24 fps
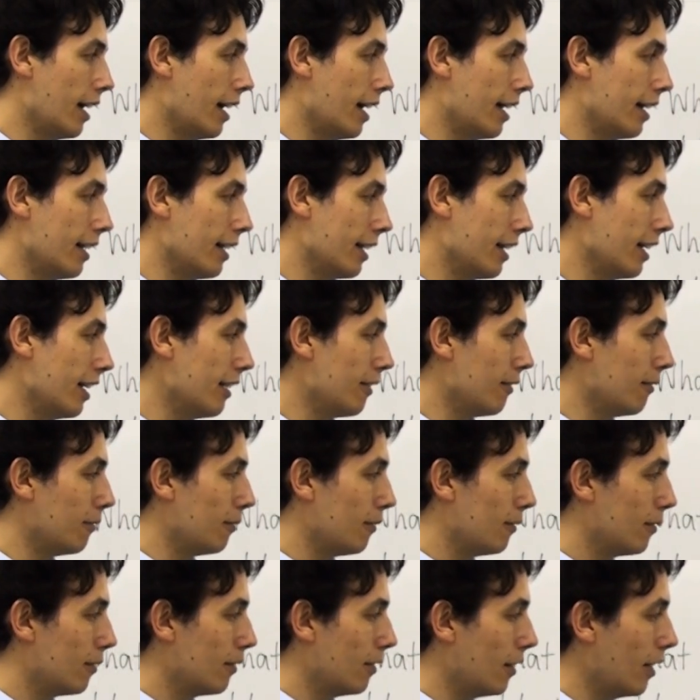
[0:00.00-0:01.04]
And
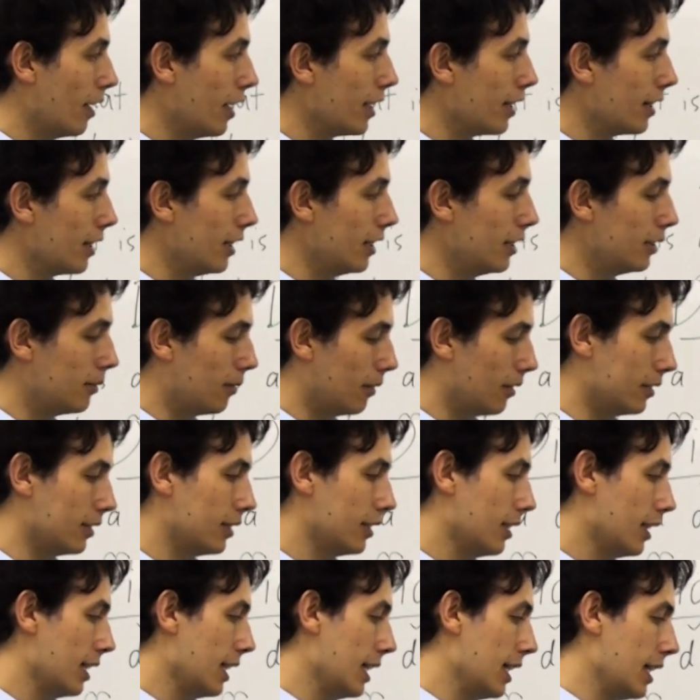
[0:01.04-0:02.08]
again, like these
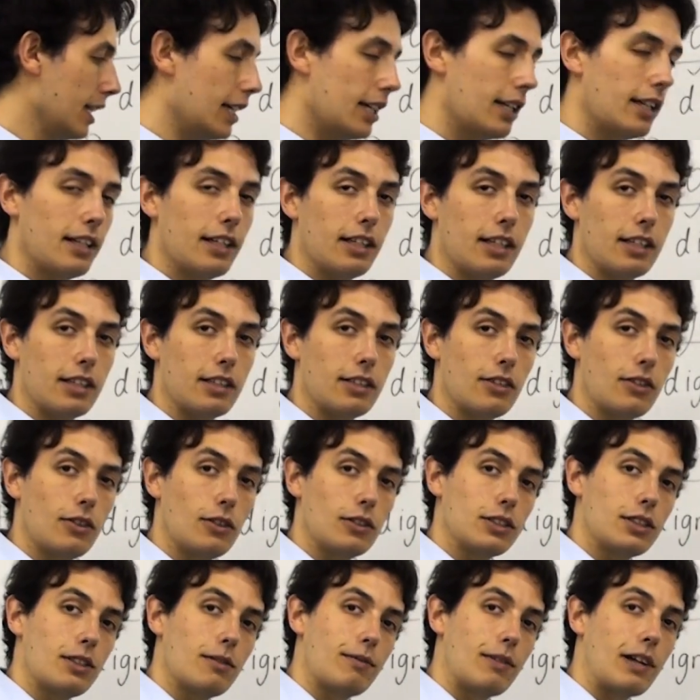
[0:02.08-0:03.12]
ones, it
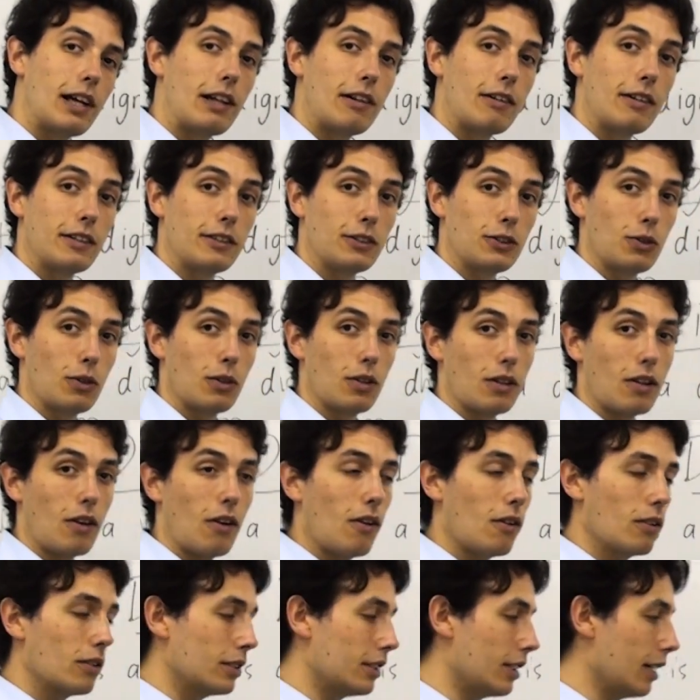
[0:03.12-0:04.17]
turns the vowel into a
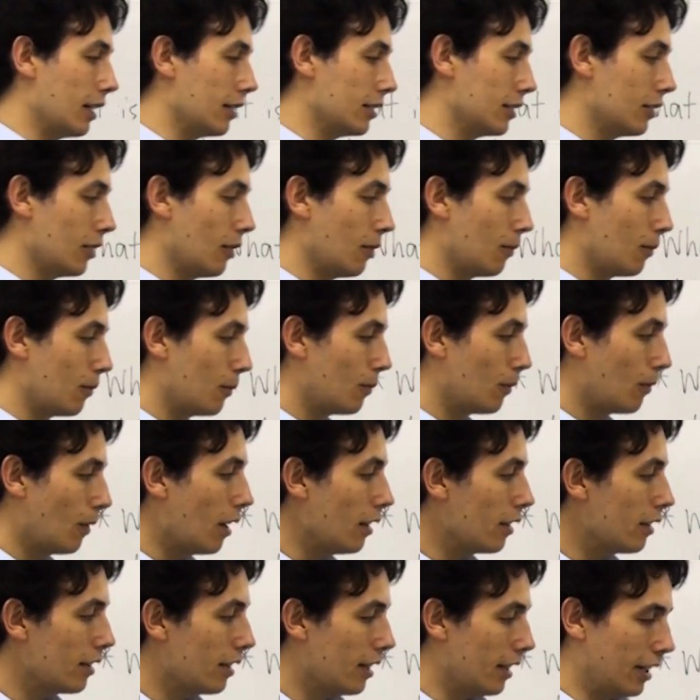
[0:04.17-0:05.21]
long sound. So
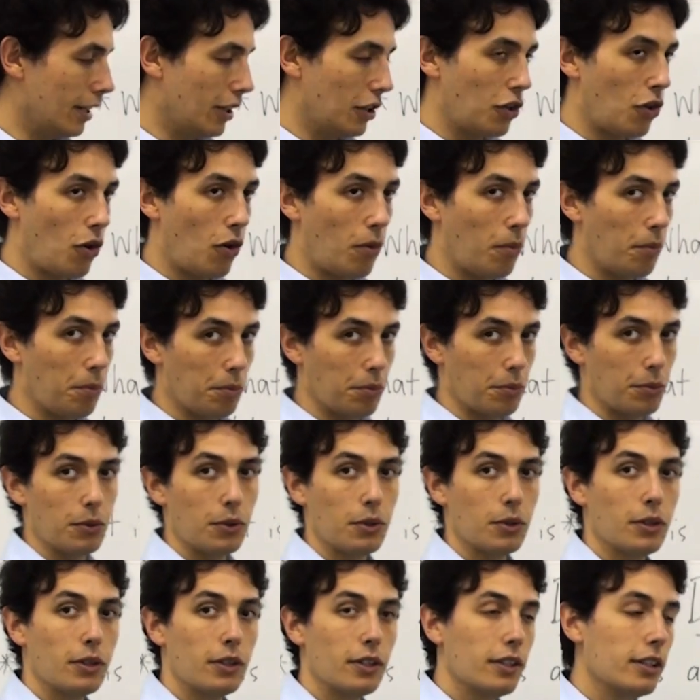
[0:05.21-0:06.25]
rather than
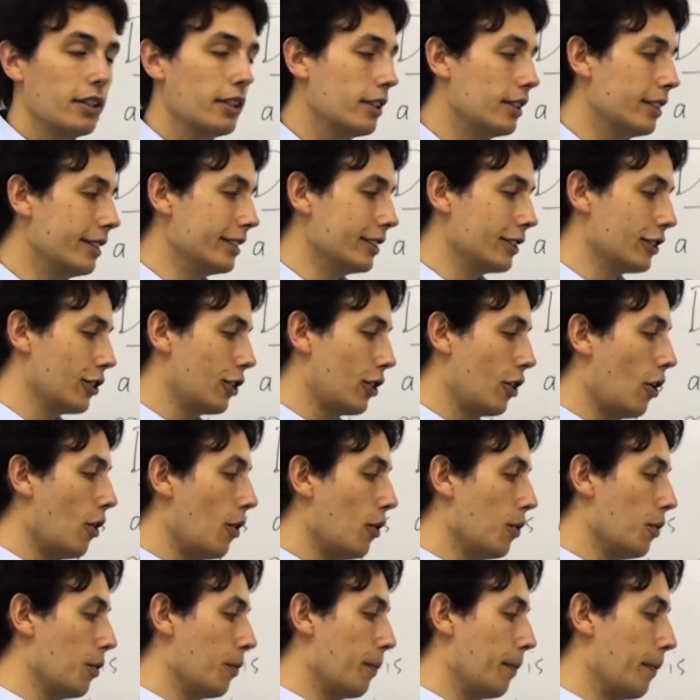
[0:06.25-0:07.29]
comb, it's
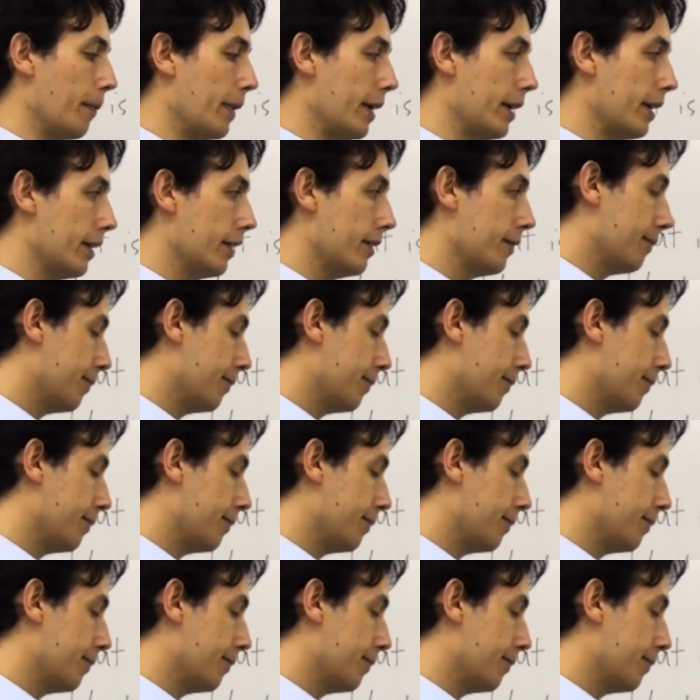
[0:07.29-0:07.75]
comb.